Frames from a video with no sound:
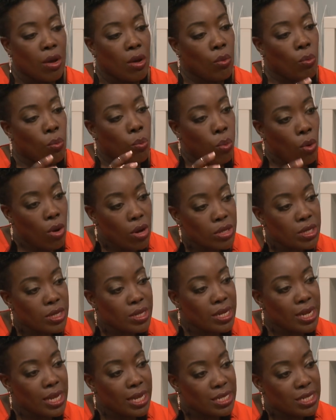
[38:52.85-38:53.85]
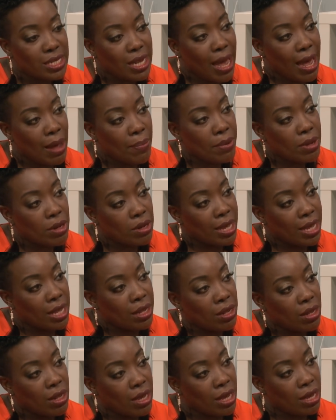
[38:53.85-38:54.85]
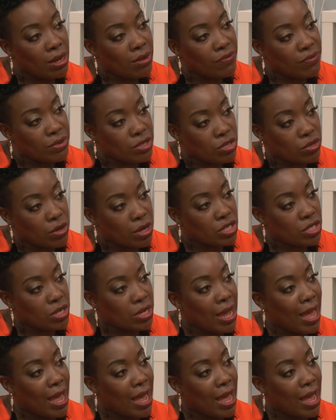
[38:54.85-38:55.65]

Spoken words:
What needs to happen in the infrastructure?